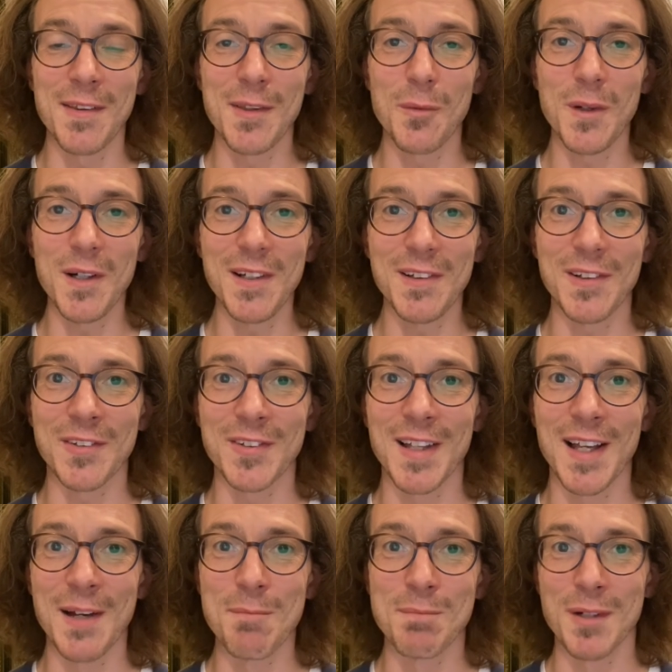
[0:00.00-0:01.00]
in the world,
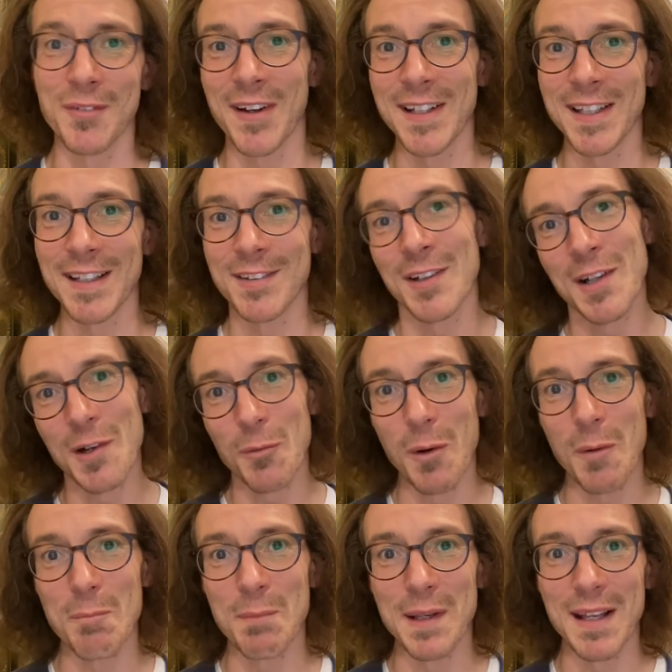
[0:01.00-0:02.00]
provided
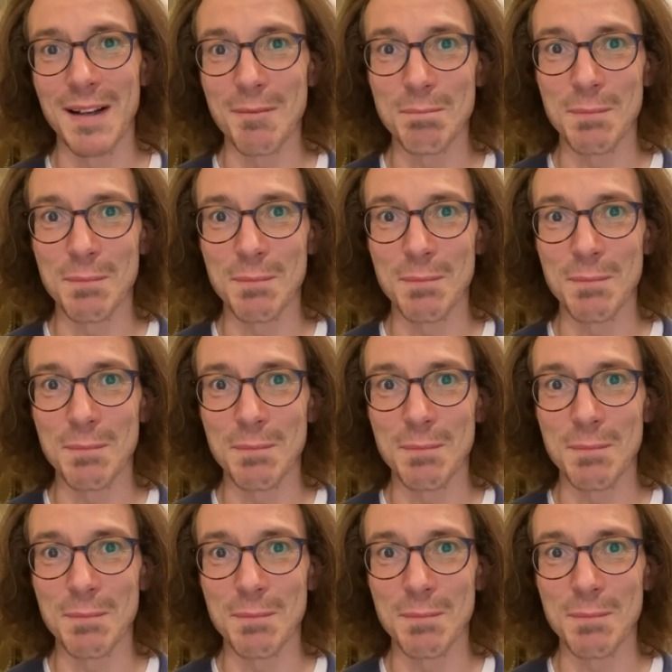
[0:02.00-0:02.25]
1 p.m.